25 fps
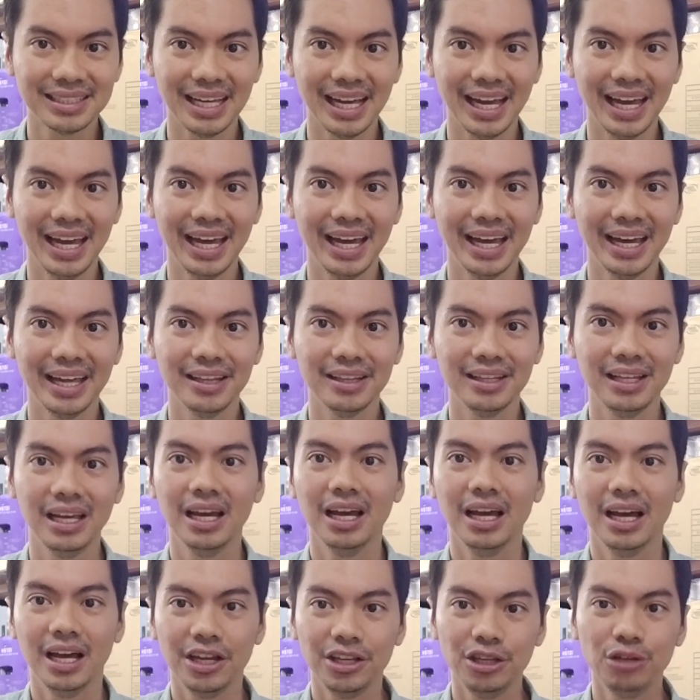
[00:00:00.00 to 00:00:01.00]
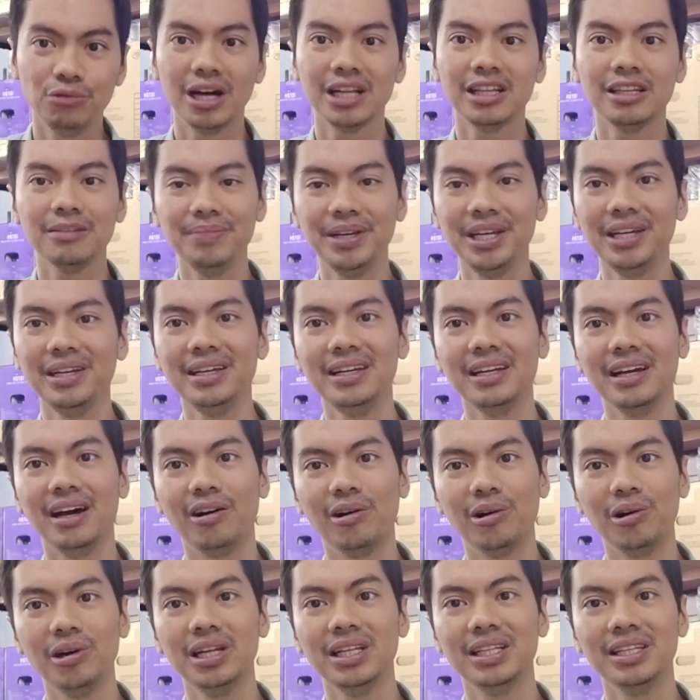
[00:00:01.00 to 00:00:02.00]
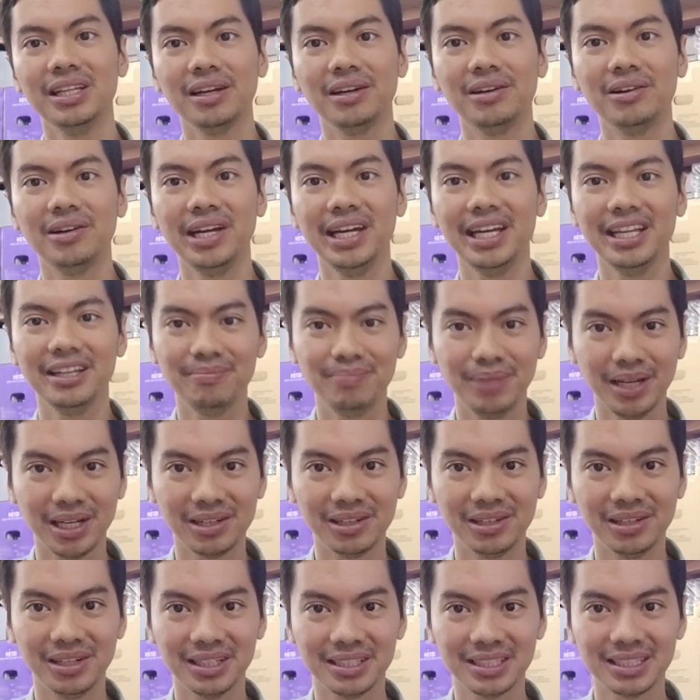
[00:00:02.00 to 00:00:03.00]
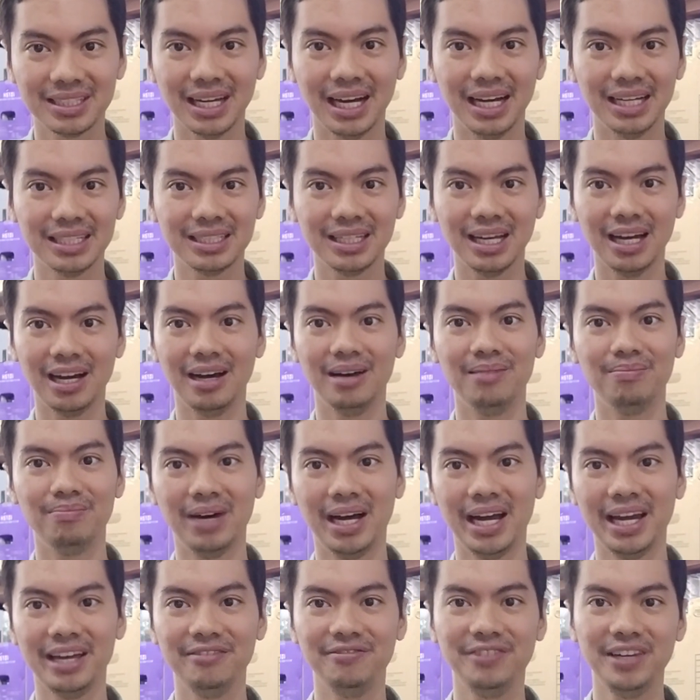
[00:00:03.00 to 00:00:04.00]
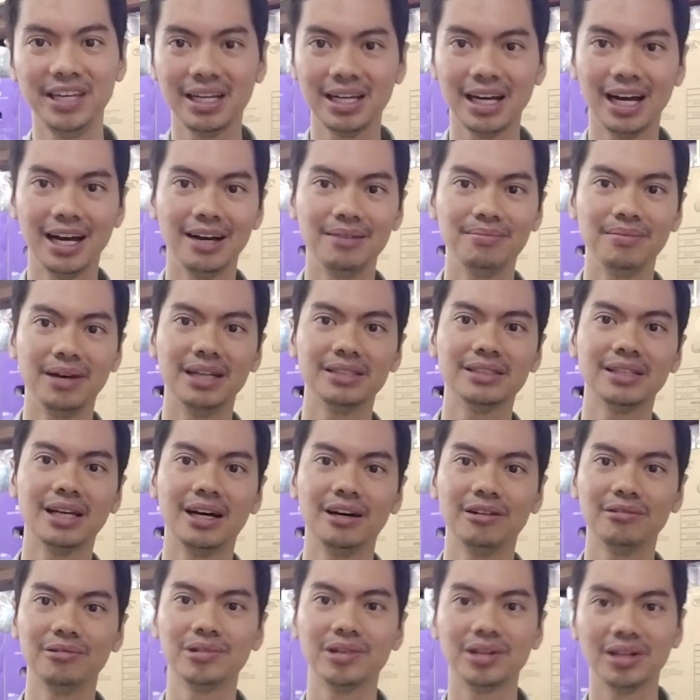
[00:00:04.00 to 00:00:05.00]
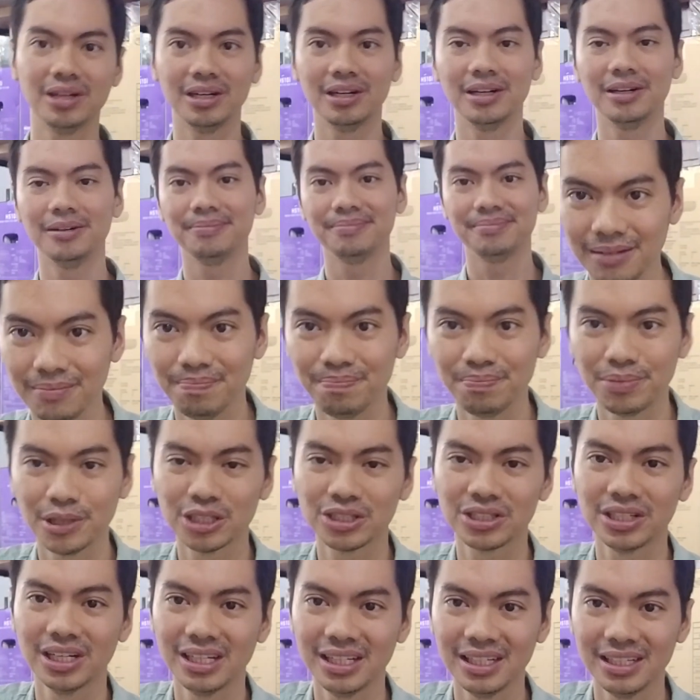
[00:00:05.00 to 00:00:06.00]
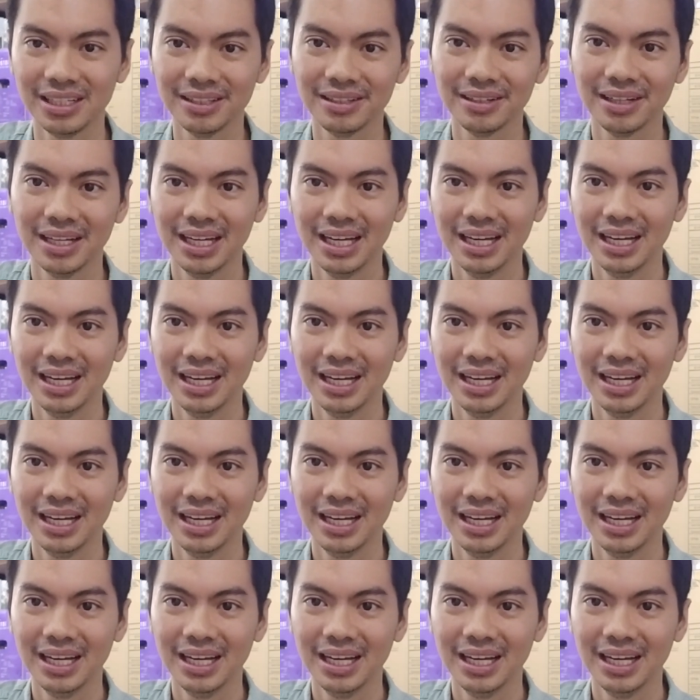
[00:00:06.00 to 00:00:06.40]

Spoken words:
and you want to be all in the green because as my VKAM, as our personal